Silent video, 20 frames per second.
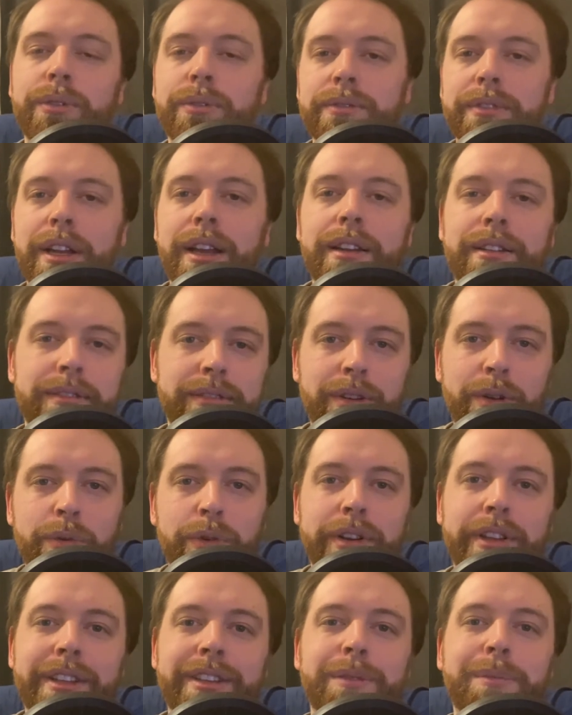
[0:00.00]
I'm not one
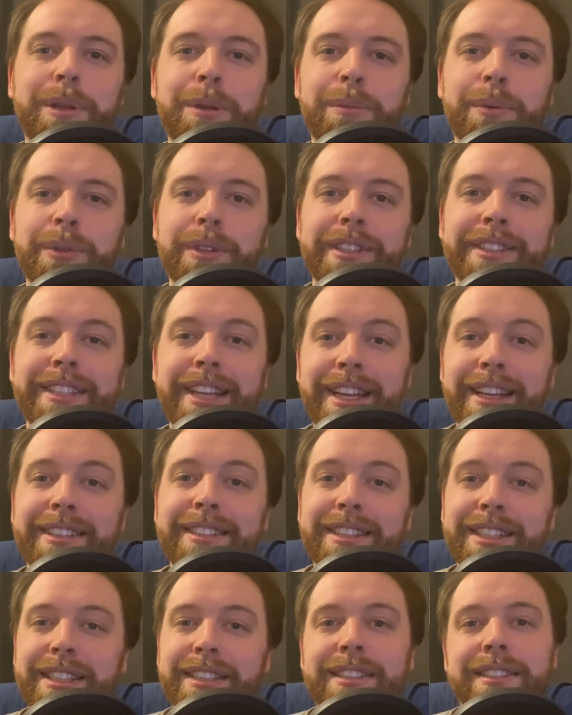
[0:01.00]
of these people that takes
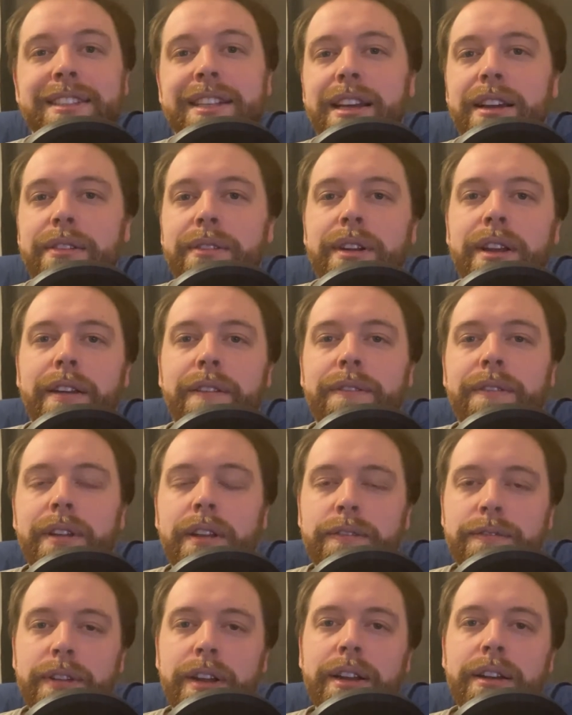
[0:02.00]
things down. I
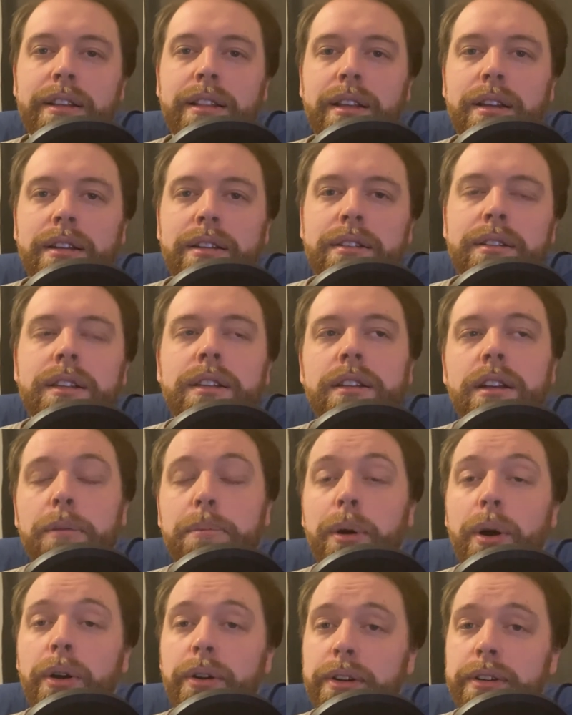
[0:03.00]
find that
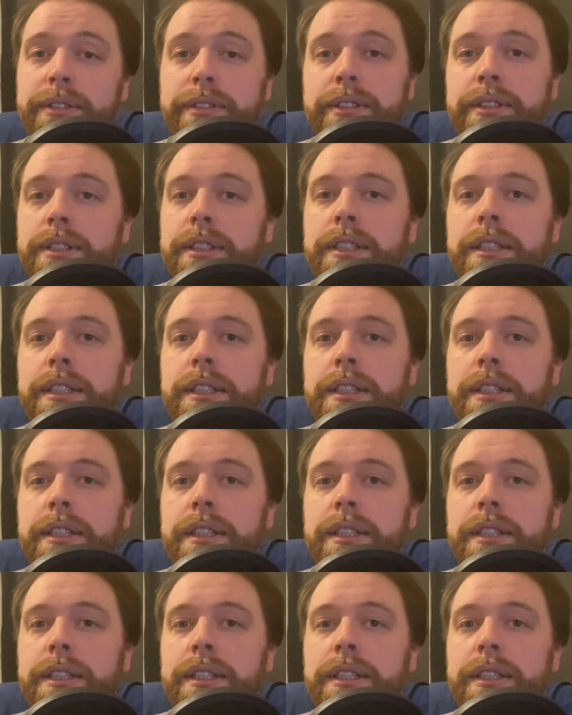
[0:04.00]
abhorrent.